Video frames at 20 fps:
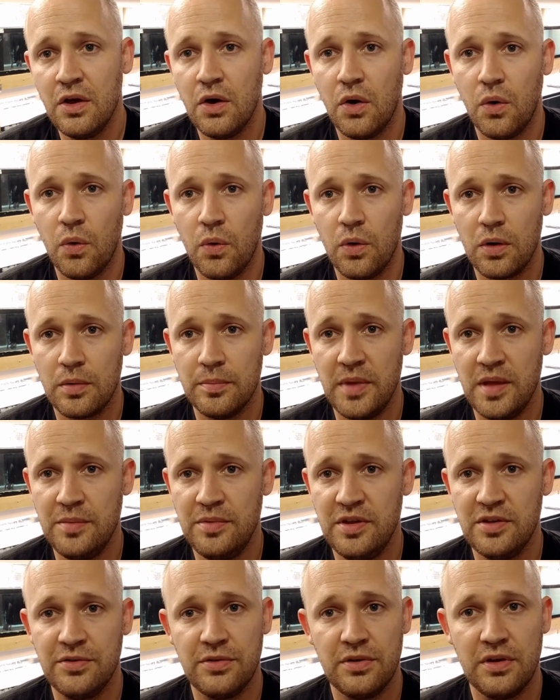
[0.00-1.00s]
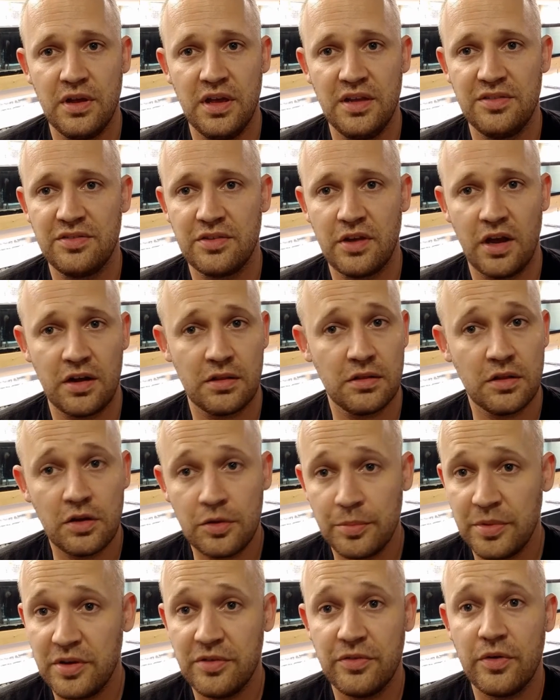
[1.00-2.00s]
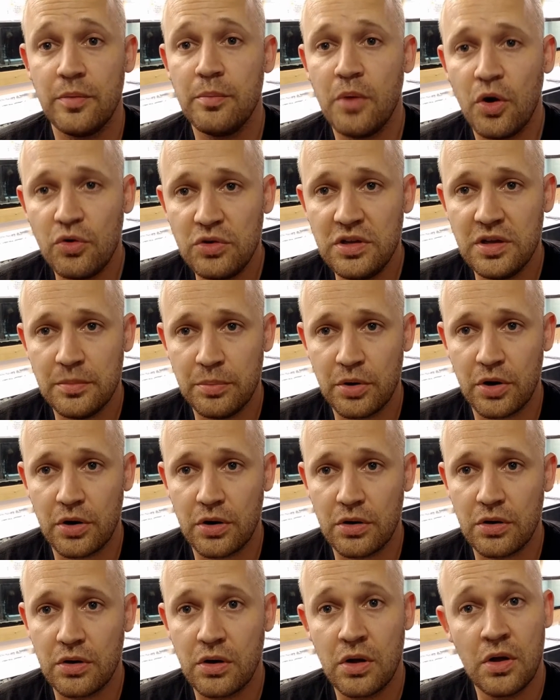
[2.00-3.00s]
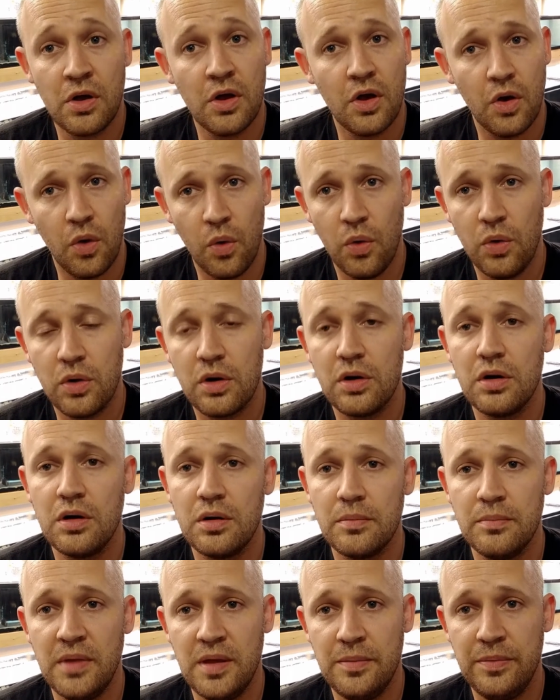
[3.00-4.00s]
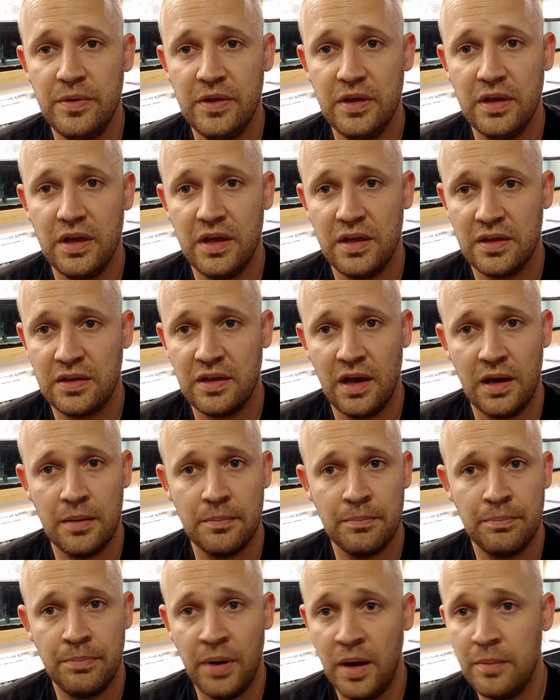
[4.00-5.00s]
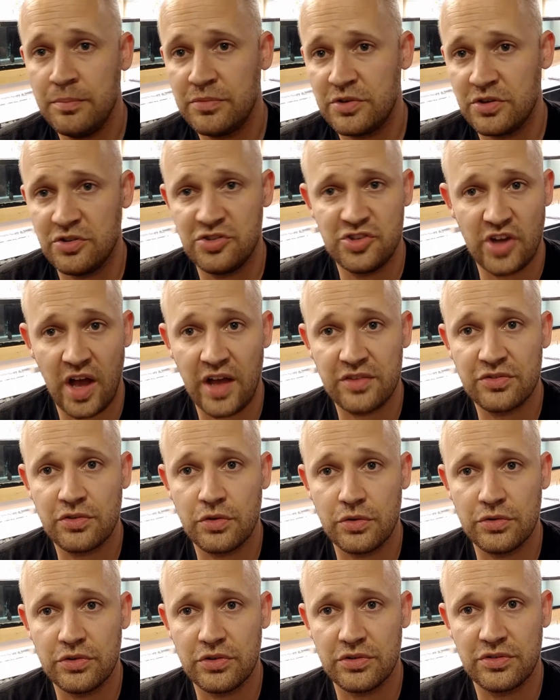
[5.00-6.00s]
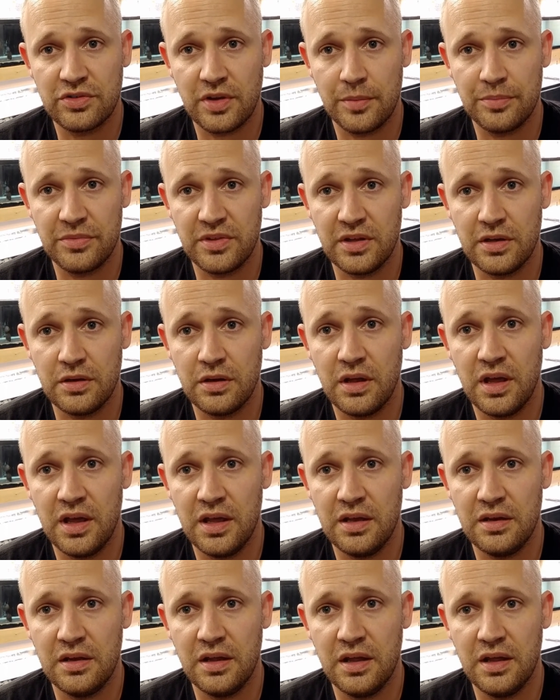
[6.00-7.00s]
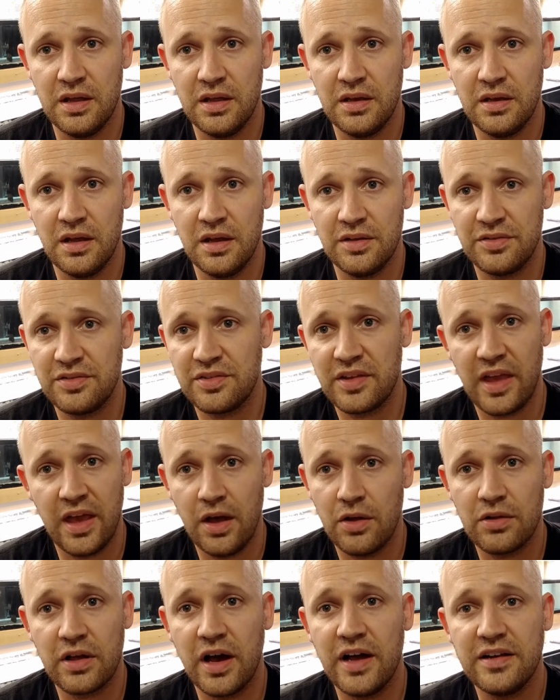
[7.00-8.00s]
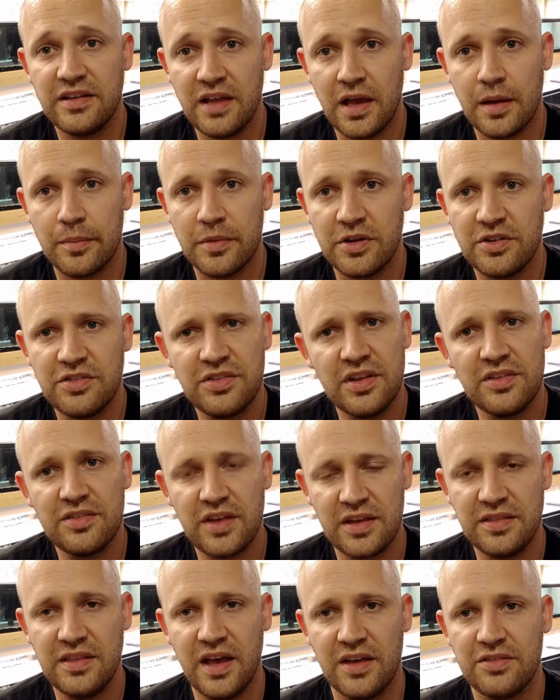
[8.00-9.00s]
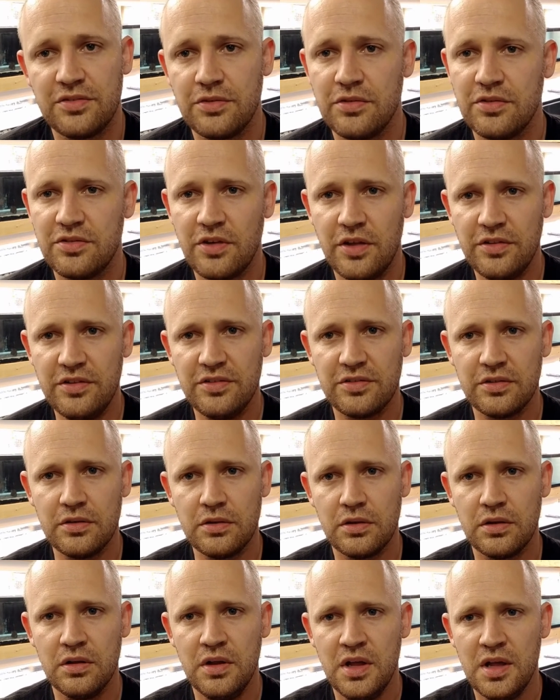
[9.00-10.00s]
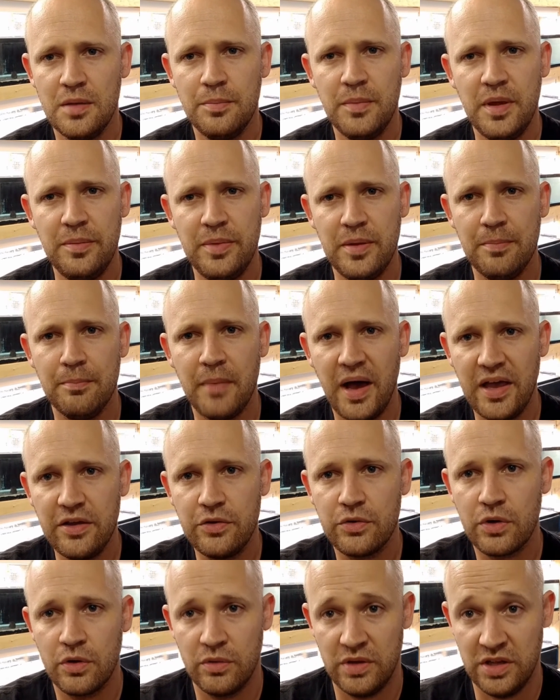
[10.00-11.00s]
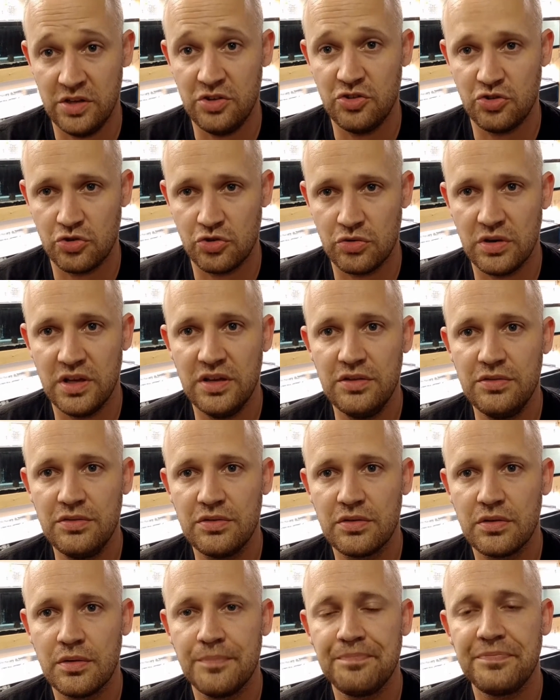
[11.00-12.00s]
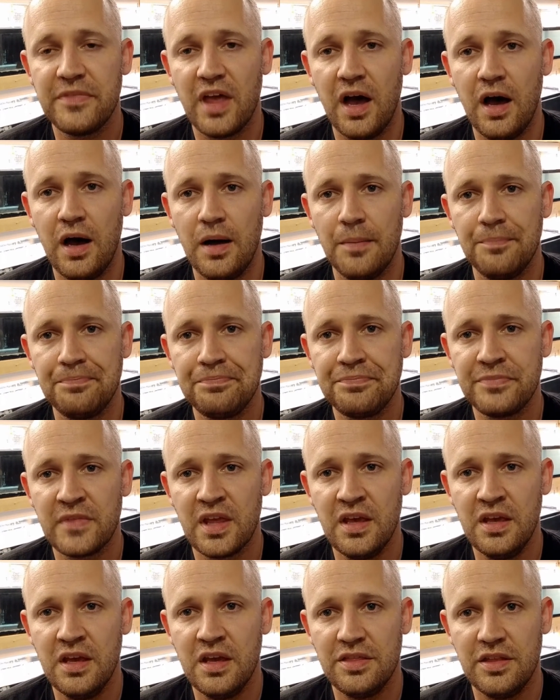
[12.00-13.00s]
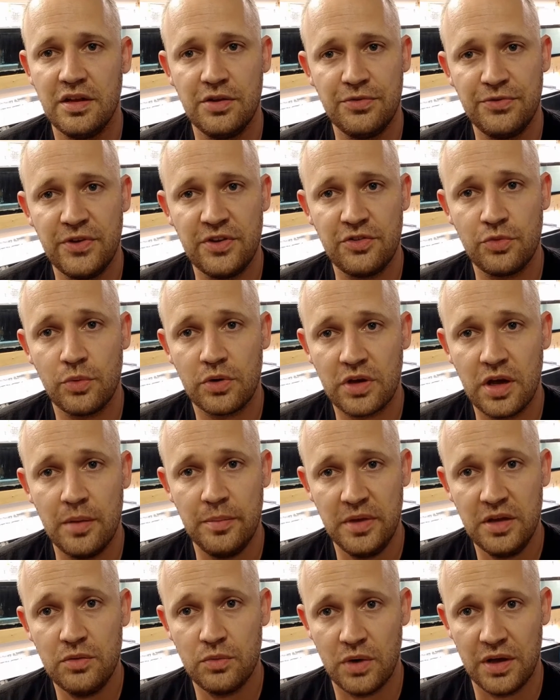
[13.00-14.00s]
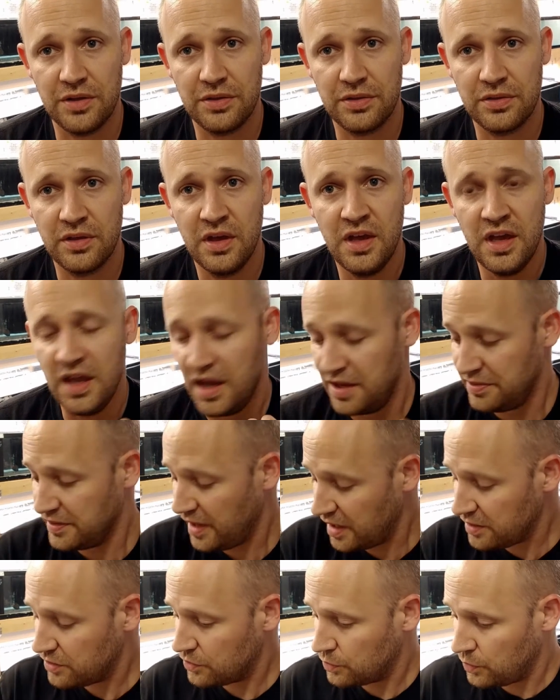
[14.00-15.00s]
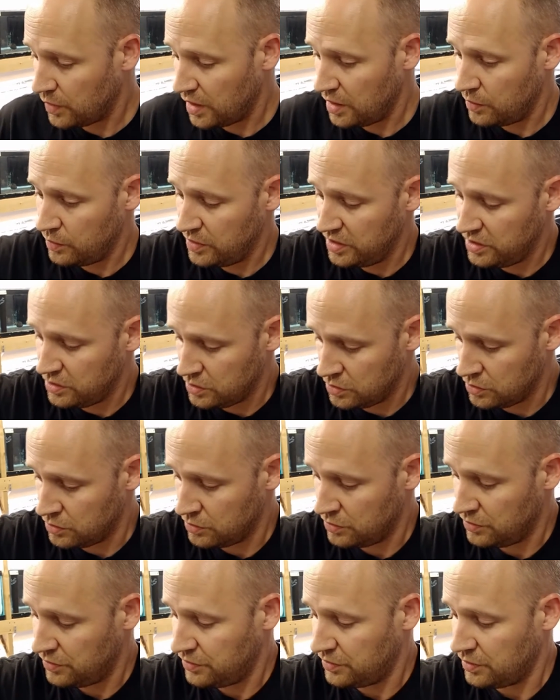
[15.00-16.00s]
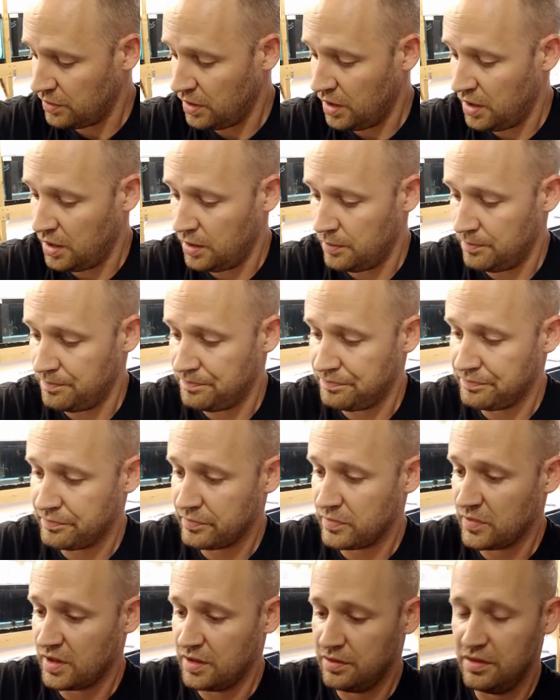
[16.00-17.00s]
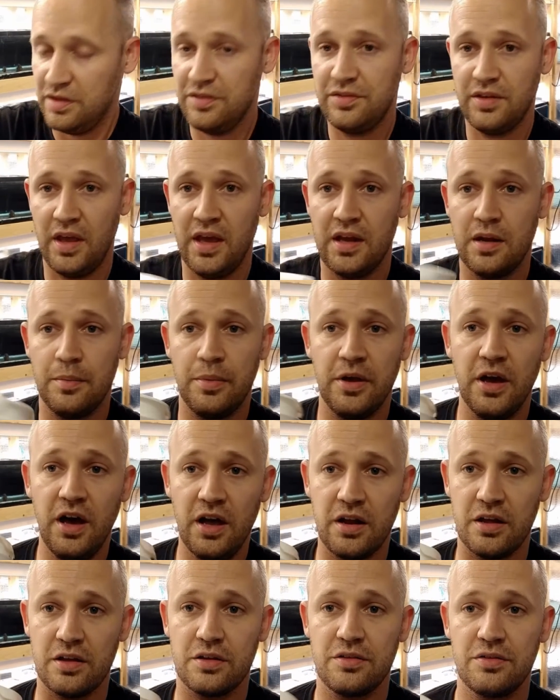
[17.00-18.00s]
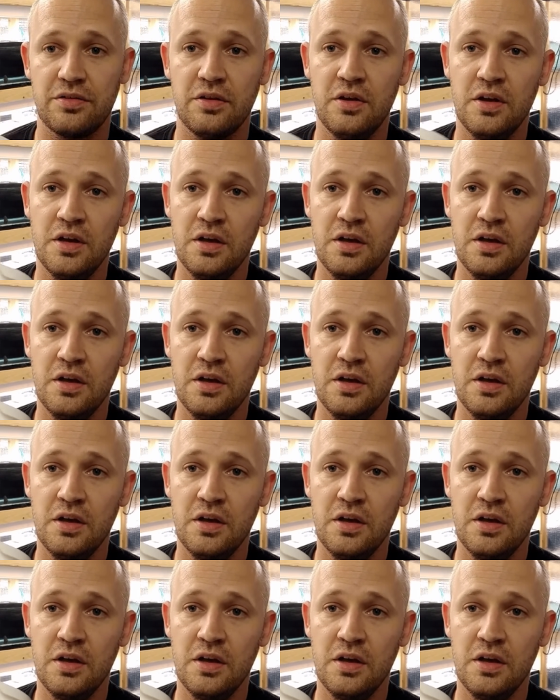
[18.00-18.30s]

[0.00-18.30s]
or maybe it's got a little bit of ammonia burn, or maybe it got bumped or jostled or something, and a scale got damaged, things like that. So there's all these little maybe micro injuries that a fish will come in with, and that's why we use these antibiotics.